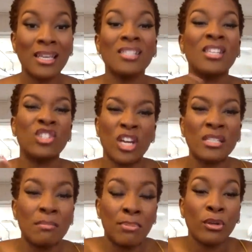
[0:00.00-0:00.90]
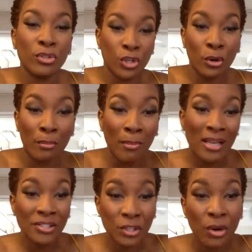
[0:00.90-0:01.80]
because it just builds your
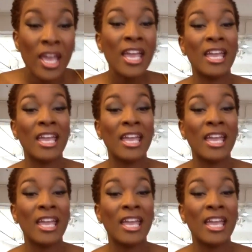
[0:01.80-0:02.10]
muscle.